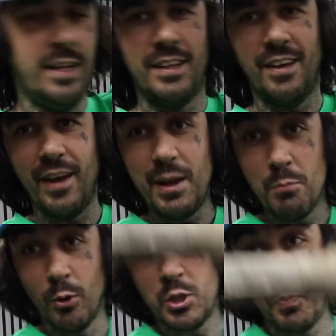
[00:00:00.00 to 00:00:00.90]
there ain't
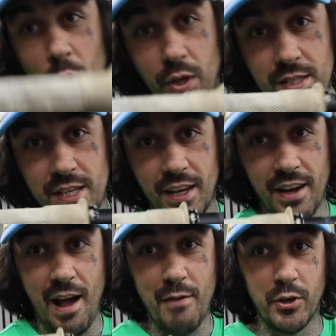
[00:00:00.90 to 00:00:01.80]
much point in
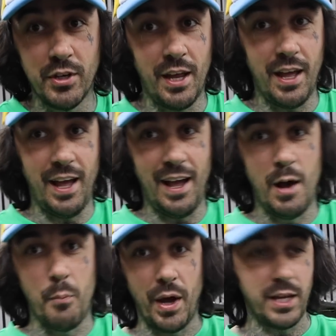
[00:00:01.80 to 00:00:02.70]
having
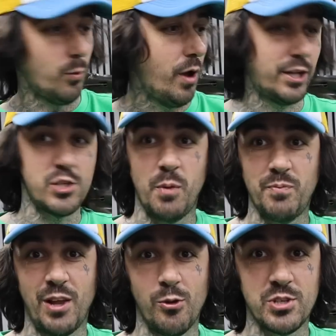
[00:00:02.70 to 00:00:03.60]
a bike workshop
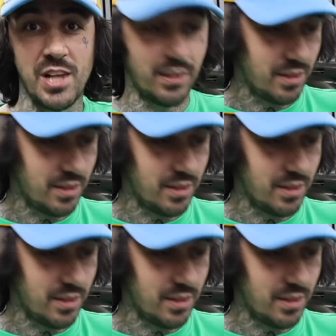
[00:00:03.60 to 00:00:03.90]
that looks like